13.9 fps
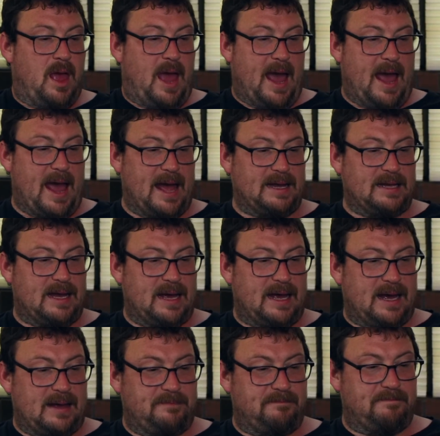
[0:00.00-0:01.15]
And
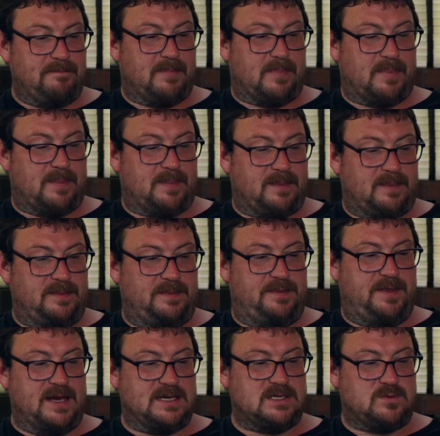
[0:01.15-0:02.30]

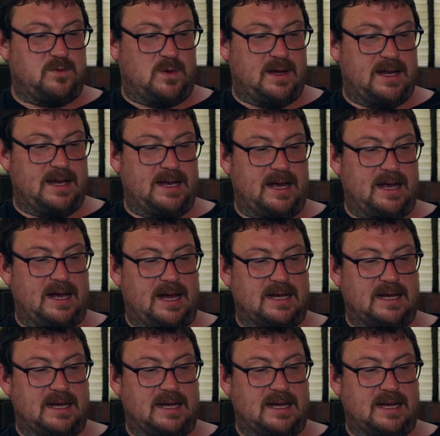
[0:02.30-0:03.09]
this one